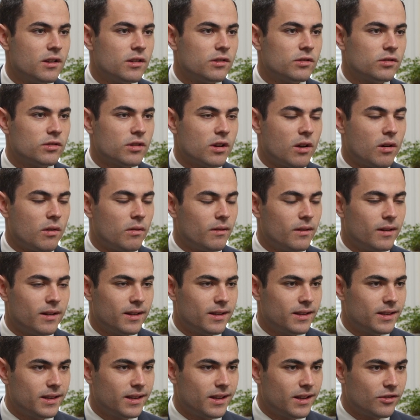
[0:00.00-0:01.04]
So
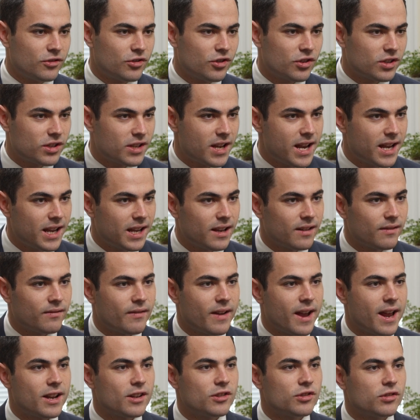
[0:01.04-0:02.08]
they're just taking
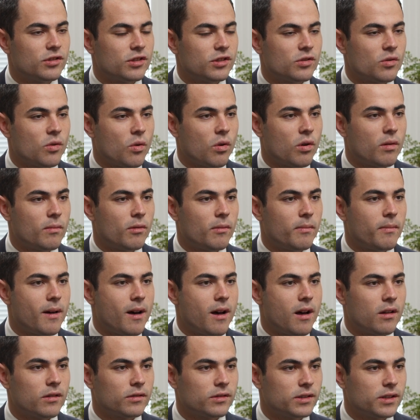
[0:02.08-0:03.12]
advantage of these horrible
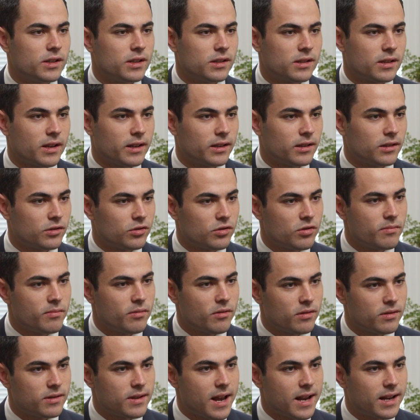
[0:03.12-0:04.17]
policies, like the
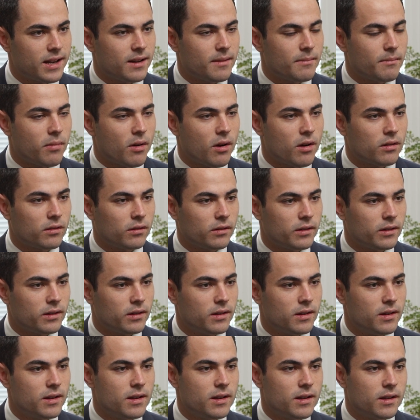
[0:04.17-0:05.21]
superintendent in Parkland,